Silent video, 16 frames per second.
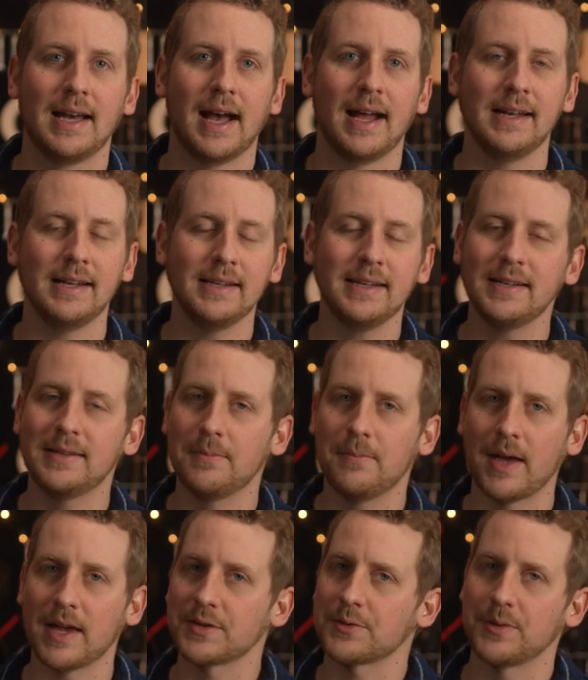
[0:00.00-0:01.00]
I didn't need to
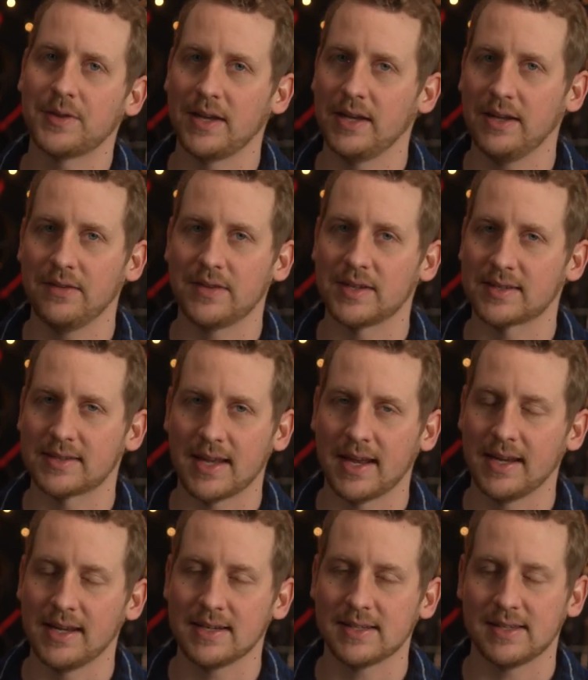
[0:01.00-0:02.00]
mess with any of the
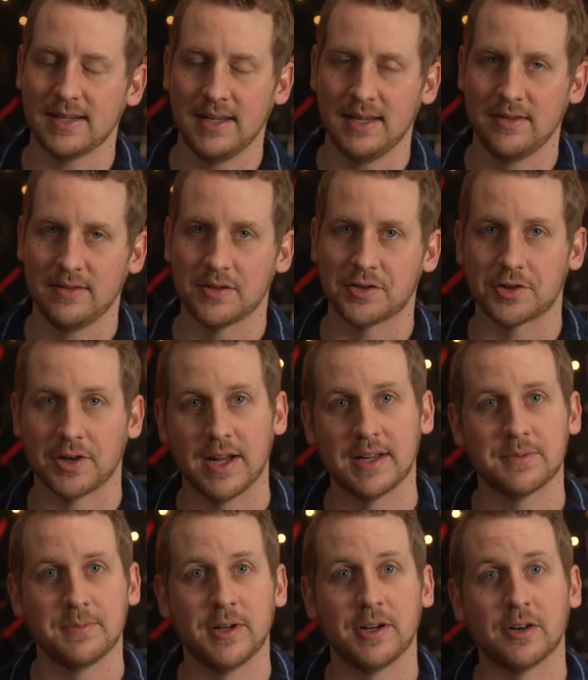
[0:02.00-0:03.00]
settings in the
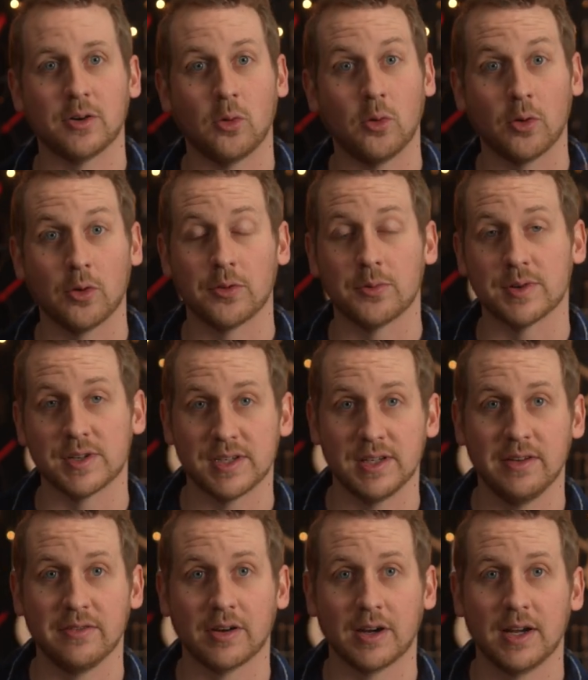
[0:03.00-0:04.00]
transmitter or the
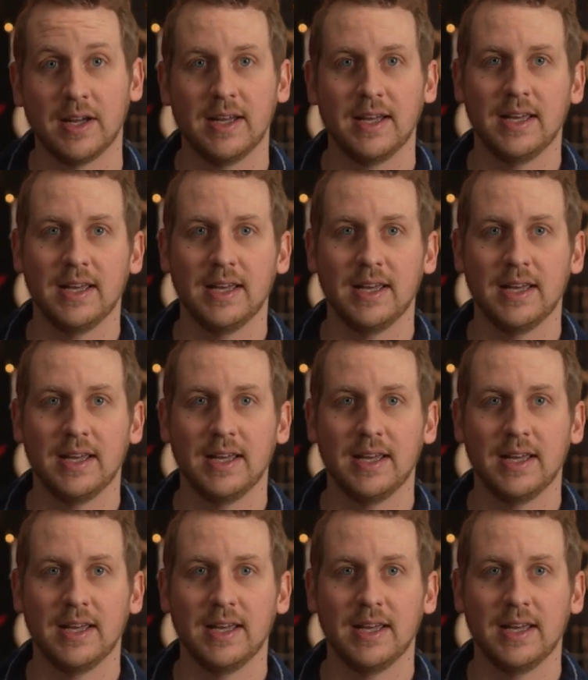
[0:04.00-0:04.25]
receiver.